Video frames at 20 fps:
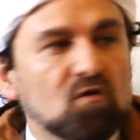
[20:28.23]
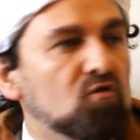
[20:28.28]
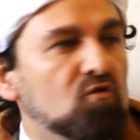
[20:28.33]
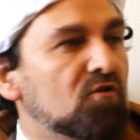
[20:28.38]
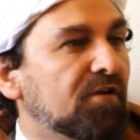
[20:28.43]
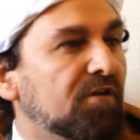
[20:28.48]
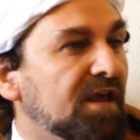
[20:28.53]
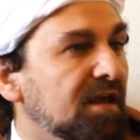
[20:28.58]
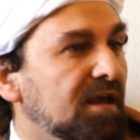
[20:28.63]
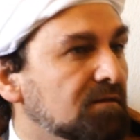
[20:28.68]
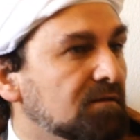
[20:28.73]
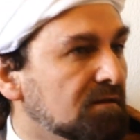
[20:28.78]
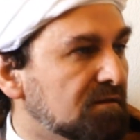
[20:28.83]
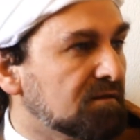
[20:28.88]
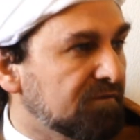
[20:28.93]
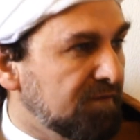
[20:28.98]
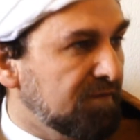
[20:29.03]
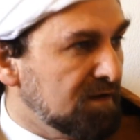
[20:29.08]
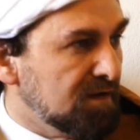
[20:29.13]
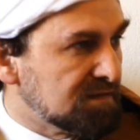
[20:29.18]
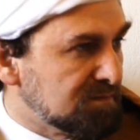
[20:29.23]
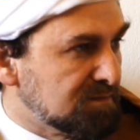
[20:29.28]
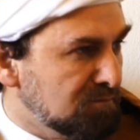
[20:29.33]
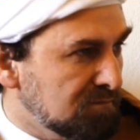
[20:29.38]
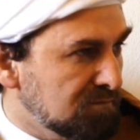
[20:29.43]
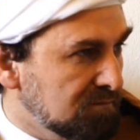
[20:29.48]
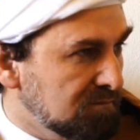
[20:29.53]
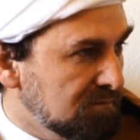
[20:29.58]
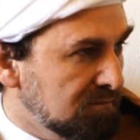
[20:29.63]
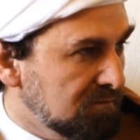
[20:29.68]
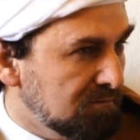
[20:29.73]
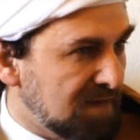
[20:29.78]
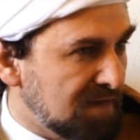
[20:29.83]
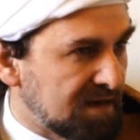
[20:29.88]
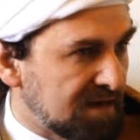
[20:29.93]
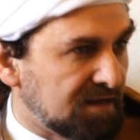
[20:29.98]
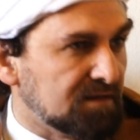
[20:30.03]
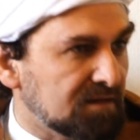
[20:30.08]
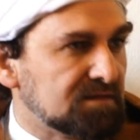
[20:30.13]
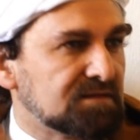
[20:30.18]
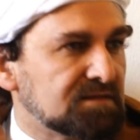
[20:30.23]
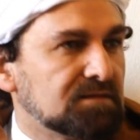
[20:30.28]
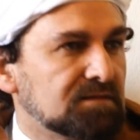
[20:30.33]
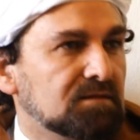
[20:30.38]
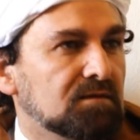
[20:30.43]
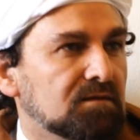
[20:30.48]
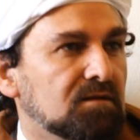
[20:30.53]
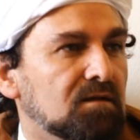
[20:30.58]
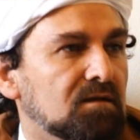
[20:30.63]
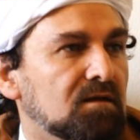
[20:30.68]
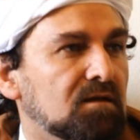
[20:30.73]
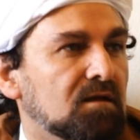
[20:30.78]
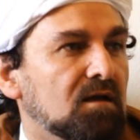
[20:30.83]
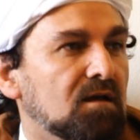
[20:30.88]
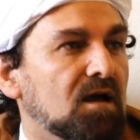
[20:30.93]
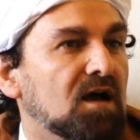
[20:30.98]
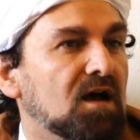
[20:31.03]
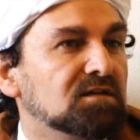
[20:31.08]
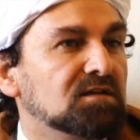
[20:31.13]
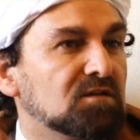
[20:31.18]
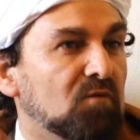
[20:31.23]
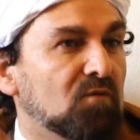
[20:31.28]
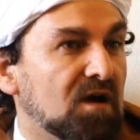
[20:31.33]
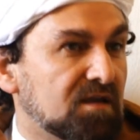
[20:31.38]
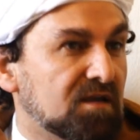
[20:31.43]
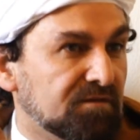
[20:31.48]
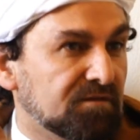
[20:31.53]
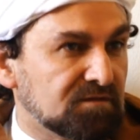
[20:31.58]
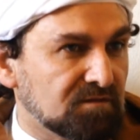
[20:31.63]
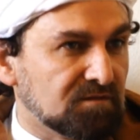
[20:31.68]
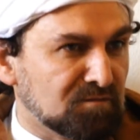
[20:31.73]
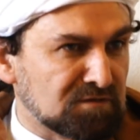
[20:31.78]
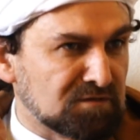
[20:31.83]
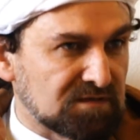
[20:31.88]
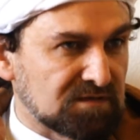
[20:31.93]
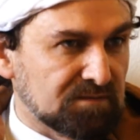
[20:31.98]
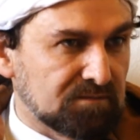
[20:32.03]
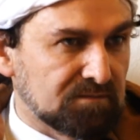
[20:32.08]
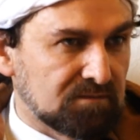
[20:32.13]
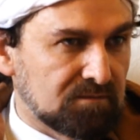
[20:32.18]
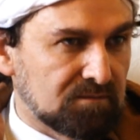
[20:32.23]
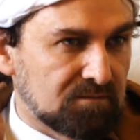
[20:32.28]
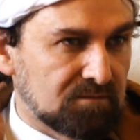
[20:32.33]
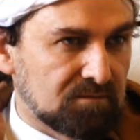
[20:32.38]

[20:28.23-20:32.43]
who created the first markets as wakaf to the Muslim.